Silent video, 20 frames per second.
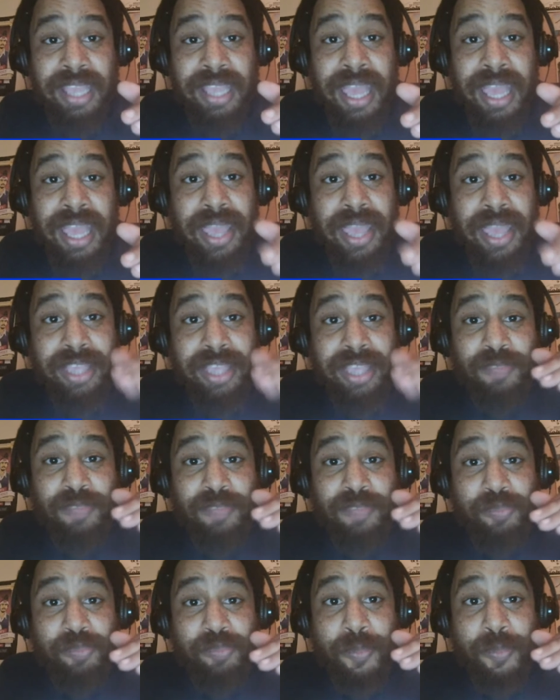is
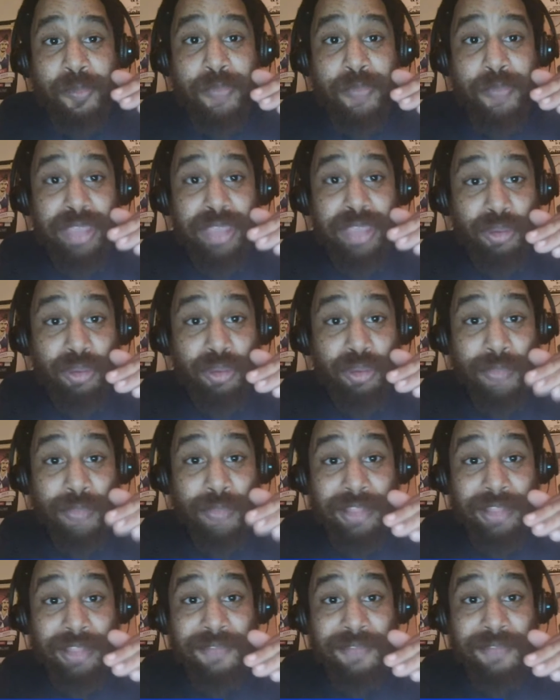is a
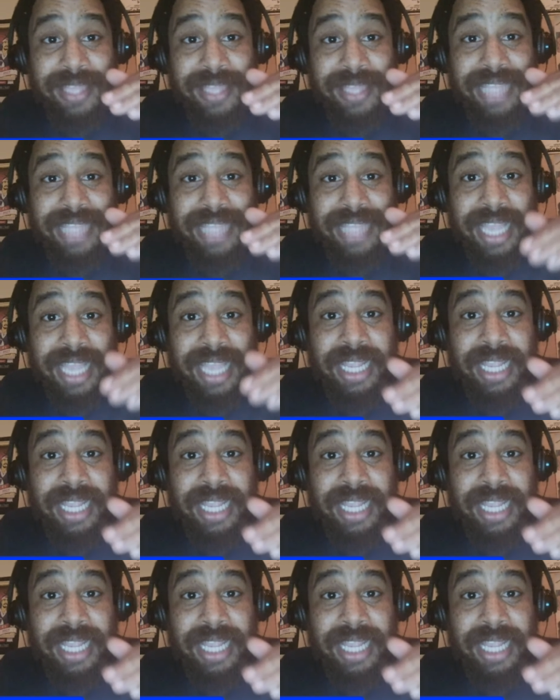relevant thing.